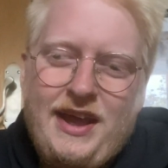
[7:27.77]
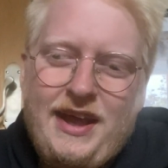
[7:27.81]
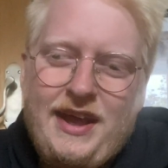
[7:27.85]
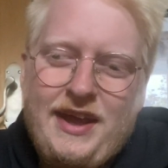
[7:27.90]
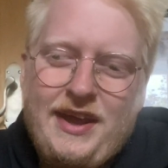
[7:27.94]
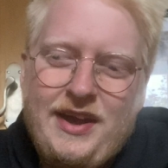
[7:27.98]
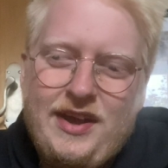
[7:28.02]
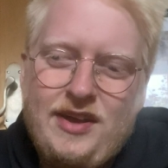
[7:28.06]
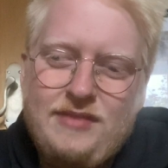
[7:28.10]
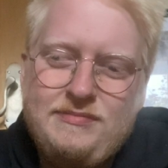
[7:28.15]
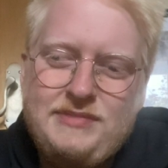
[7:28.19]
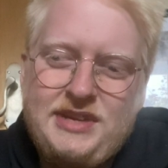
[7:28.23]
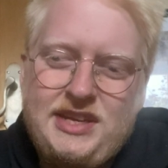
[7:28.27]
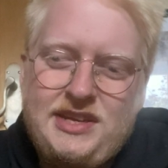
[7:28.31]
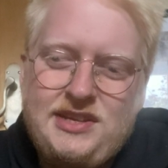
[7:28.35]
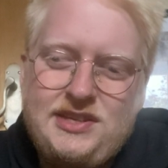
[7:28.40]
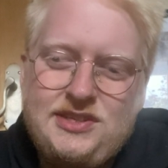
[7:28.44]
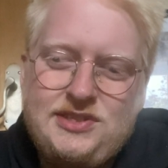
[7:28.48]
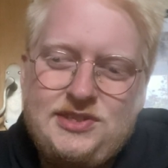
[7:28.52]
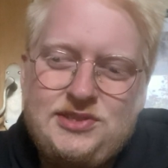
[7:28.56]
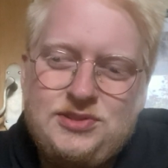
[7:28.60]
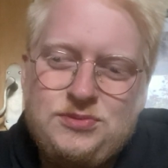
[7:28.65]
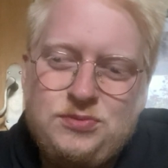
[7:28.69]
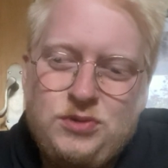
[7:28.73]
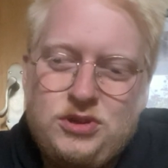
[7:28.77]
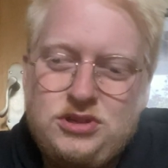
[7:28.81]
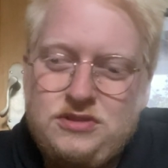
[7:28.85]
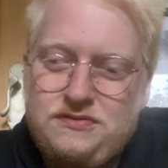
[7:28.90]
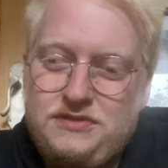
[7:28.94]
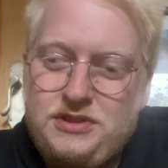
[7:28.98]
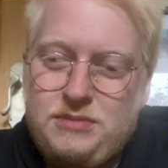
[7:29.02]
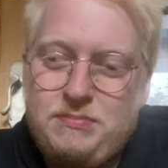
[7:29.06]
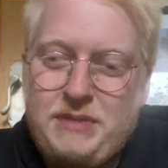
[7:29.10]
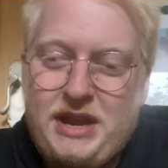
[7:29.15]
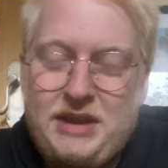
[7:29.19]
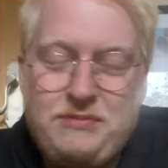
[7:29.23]
um, is one
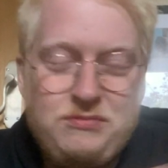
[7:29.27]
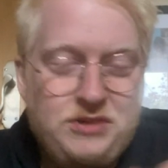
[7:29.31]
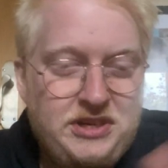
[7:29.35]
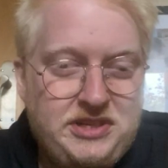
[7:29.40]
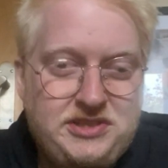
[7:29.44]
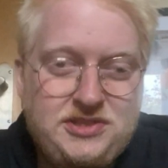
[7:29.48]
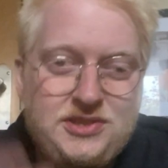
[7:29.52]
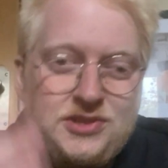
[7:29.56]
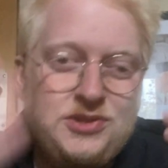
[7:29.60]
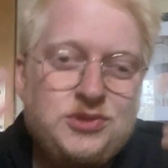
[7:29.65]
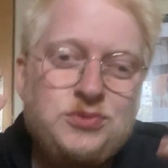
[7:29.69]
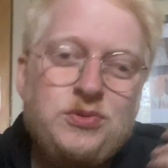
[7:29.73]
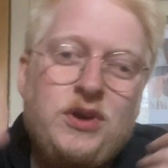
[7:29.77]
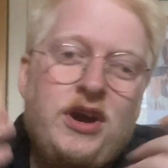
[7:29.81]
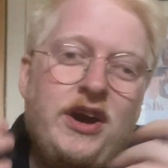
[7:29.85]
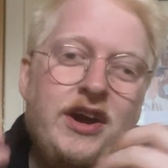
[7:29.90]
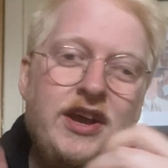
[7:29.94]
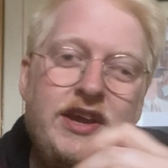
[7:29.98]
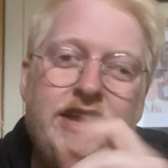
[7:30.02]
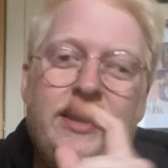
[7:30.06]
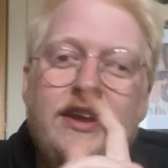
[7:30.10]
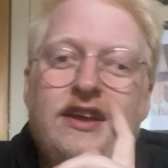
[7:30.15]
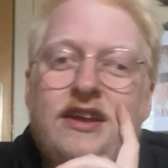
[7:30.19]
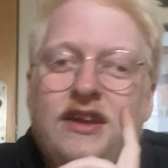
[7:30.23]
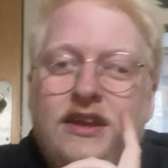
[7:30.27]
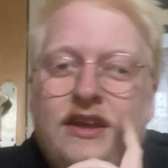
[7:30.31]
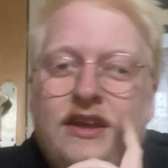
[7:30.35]
of the main reasons why